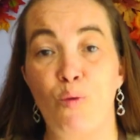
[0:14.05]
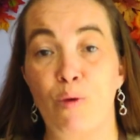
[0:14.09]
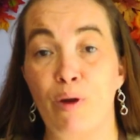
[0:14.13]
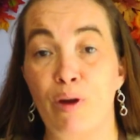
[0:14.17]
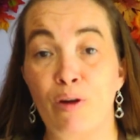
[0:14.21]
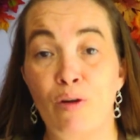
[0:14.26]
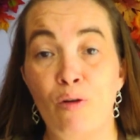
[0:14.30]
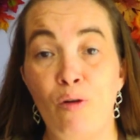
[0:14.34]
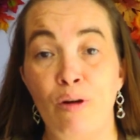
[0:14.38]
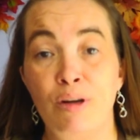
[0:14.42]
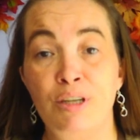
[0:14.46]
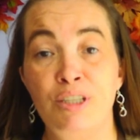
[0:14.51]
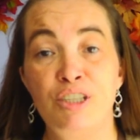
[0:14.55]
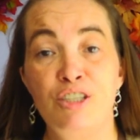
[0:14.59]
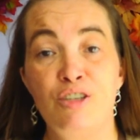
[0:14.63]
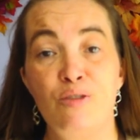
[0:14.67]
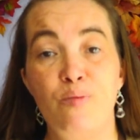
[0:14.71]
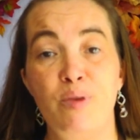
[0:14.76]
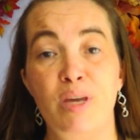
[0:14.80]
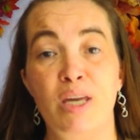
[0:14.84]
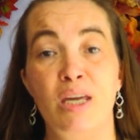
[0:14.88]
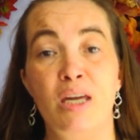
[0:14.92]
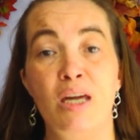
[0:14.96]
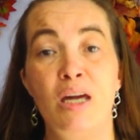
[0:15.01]
we are going to
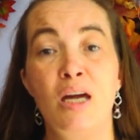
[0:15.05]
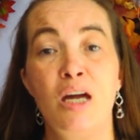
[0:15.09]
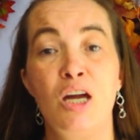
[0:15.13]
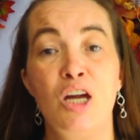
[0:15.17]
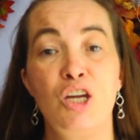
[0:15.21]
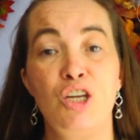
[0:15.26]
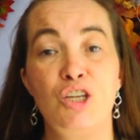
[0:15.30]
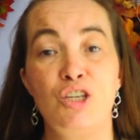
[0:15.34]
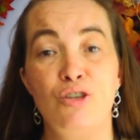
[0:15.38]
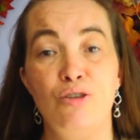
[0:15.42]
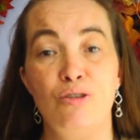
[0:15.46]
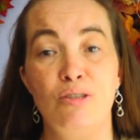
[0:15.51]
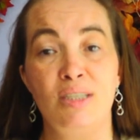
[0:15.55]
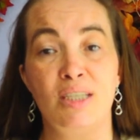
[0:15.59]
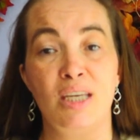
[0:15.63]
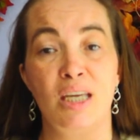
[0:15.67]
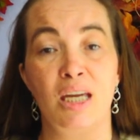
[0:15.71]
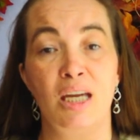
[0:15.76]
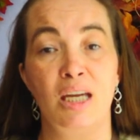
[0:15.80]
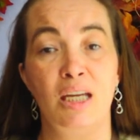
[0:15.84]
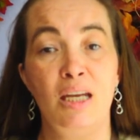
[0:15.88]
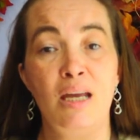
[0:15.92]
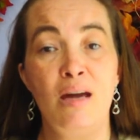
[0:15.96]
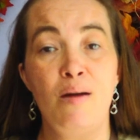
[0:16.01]
be
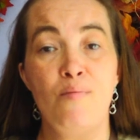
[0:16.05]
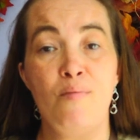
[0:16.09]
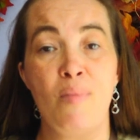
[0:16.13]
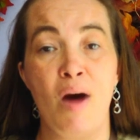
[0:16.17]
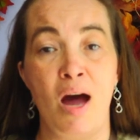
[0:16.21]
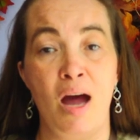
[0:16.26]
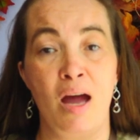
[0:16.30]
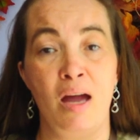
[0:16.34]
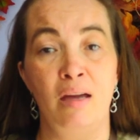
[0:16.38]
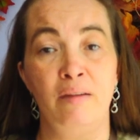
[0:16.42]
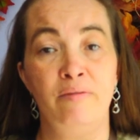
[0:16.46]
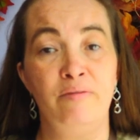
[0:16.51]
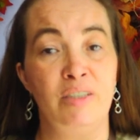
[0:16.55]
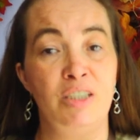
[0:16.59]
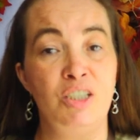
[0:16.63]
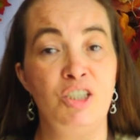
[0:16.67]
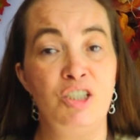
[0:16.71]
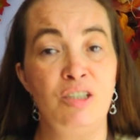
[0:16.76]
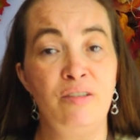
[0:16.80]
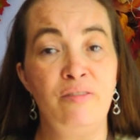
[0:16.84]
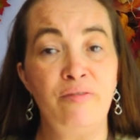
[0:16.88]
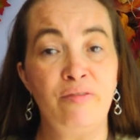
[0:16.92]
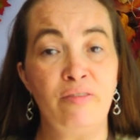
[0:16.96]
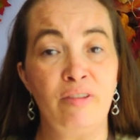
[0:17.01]
using my
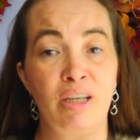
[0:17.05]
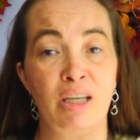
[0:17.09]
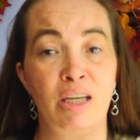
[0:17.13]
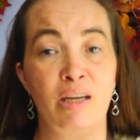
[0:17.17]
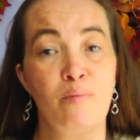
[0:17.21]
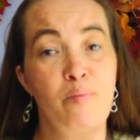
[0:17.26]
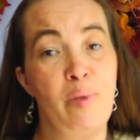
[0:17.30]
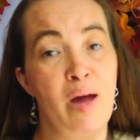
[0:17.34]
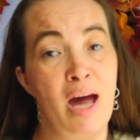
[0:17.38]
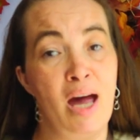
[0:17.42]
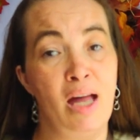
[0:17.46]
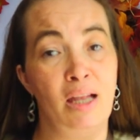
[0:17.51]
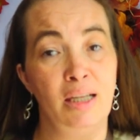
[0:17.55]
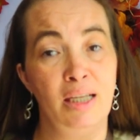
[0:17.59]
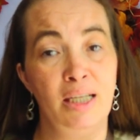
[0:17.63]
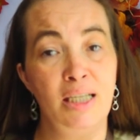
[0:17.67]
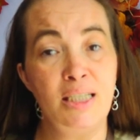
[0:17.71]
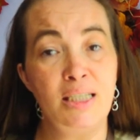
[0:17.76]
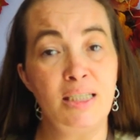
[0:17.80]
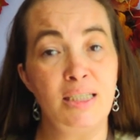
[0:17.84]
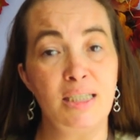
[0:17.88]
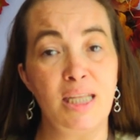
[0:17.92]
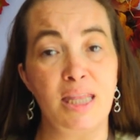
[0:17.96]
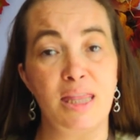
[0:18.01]
Venice Fling
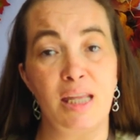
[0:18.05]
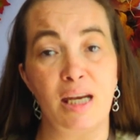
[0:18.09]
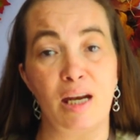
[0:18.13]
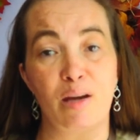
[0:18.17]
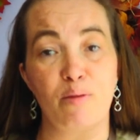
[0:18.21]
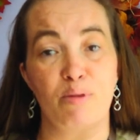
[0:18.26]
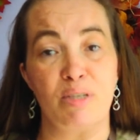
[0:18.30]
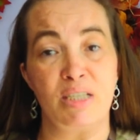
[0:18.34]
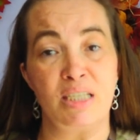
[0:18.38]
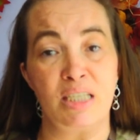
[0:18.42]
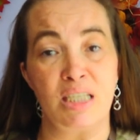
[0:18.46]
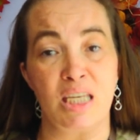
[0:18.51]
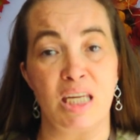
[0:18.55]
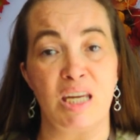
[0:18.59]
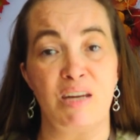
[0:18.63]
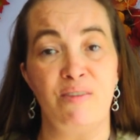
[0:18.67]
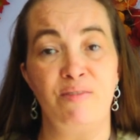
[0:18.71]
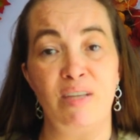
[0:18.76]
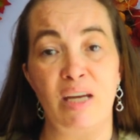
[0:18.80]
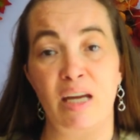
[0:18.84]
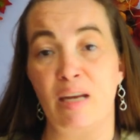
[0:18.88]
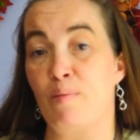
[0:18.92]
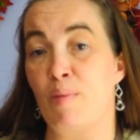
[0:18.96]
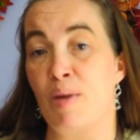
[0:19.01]
palette that I
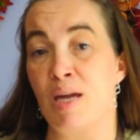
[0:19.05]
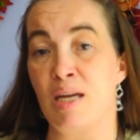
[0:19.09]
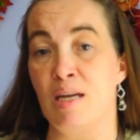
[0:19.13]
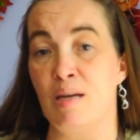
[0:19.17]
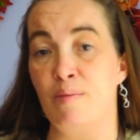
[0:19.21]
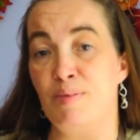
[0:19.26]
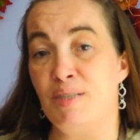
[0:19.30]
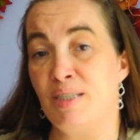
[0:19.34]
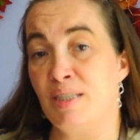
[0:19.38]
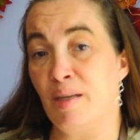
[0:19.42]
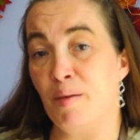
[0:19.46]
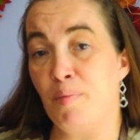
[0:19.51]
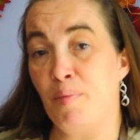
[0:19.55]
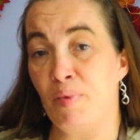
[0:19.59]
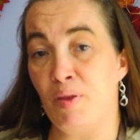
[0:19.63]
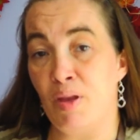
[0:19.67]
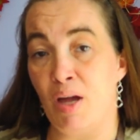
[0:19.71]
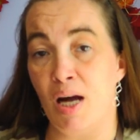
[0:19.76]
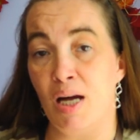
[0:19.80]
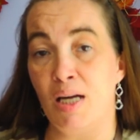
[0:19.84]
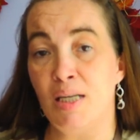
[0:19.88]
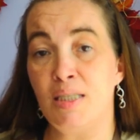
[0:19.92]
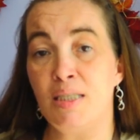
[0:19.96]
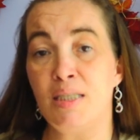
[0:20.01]
received out of my Ipsy
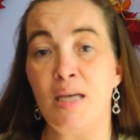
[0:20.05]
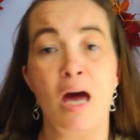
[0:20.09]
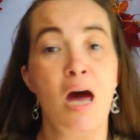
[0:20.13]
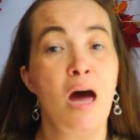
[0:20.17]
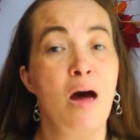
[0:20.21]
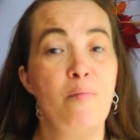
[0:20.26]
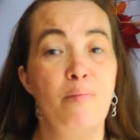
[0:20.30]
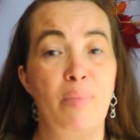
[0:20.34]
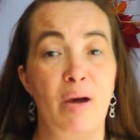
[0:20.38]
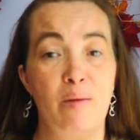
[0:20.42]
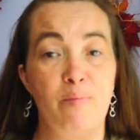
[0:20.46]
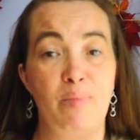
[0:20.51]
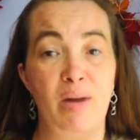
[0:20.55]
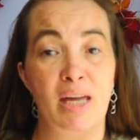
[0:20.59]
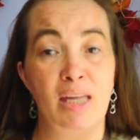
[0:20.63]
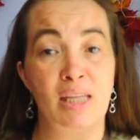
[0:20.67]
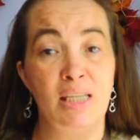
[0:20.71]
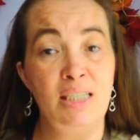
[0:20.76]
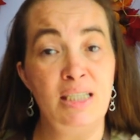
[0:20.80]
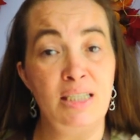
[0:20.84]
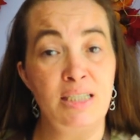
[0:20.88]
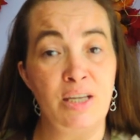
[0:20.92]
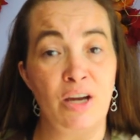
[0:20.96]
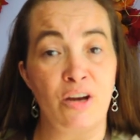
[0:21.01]
Plus by Baily
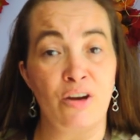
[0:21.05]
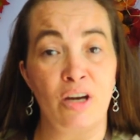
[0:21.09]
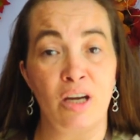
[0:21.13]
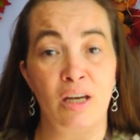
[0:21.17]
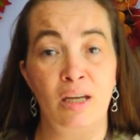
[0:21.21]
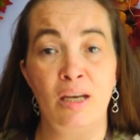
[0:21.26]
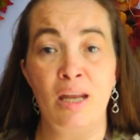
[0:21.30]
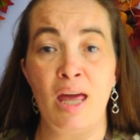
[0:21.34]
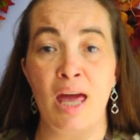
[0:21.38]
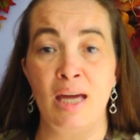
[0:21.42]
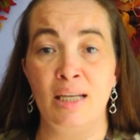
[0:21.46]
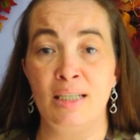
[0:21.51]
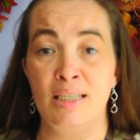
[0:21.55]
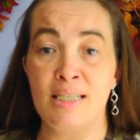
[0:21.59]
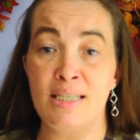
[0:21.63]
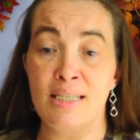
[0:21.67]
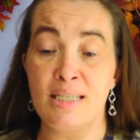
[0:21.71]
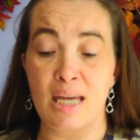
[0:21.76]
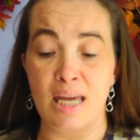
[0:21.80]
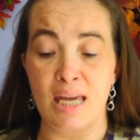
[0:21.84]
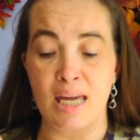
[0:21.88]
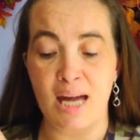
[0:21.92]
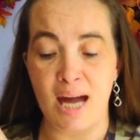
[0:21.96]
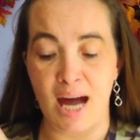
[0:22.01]
Sarian and
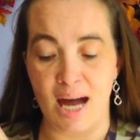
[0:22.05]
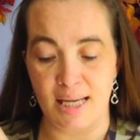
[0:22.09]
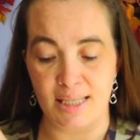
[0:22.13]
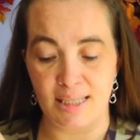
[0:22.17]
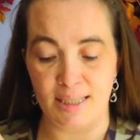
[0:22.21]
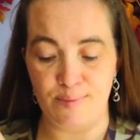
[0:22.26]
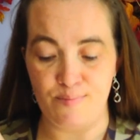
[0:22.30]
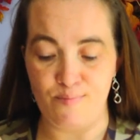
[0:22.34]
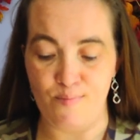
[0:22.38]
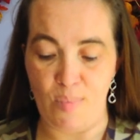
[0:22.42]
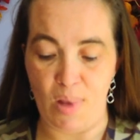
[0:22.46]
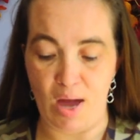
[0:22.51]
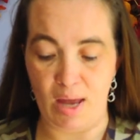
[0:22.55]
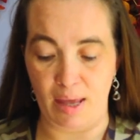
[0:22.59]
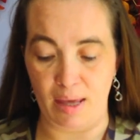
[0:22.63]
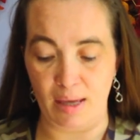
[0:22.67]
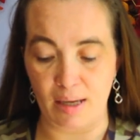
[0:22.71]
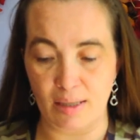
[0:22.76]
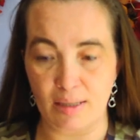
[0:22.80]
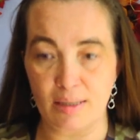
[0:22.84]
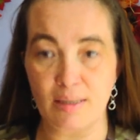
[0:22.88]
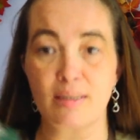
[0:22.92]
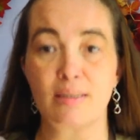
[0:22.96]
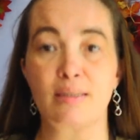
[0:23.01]
Estate
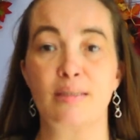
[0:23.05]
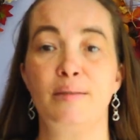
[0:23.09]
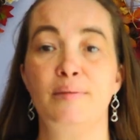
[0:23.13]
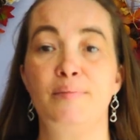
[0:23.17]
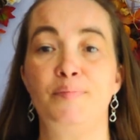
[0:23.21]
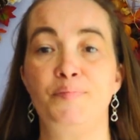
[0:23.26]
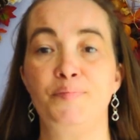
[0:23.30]
Cosmetics.